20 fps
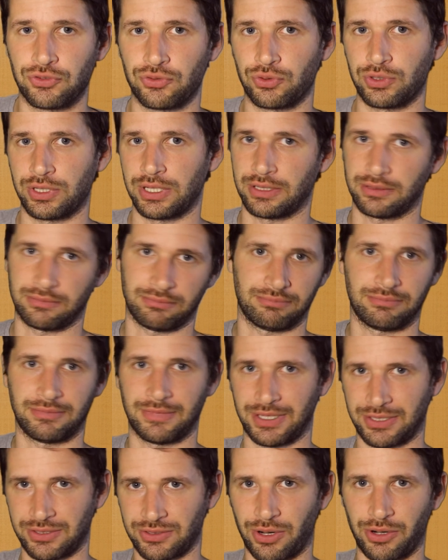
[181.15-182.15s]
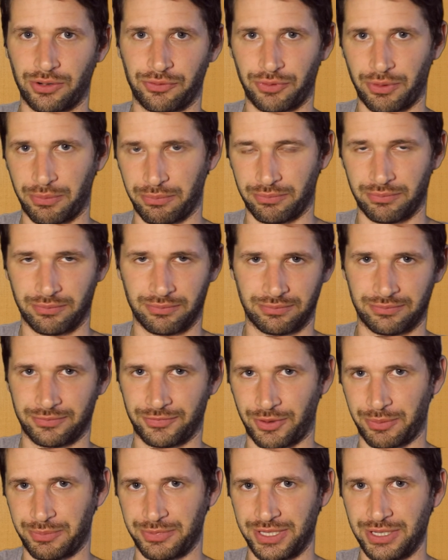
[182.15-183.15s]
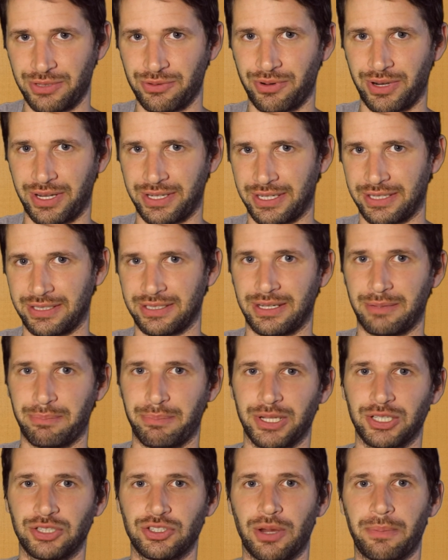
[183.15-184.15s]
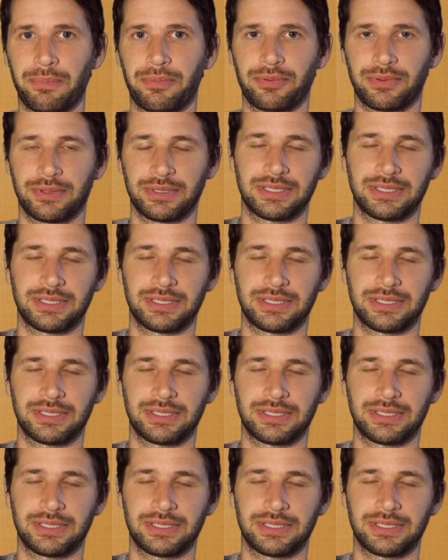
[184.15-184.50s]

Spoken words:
So they start from 0 and then they build up.